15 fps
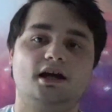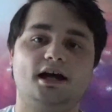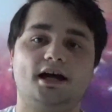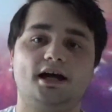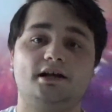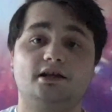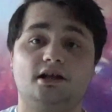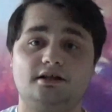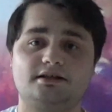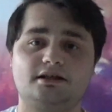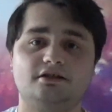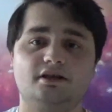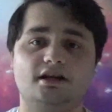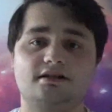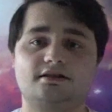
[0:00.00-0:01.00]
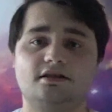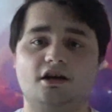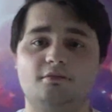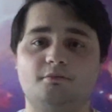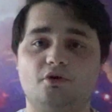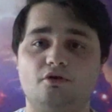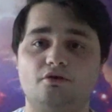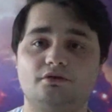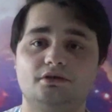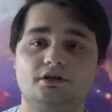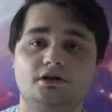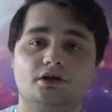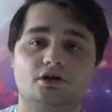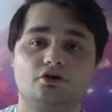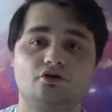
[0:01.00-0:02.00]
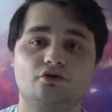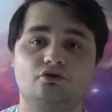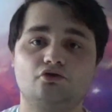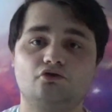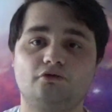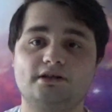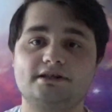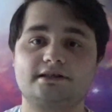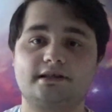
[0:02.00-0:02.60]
and I'll see you next time on Chris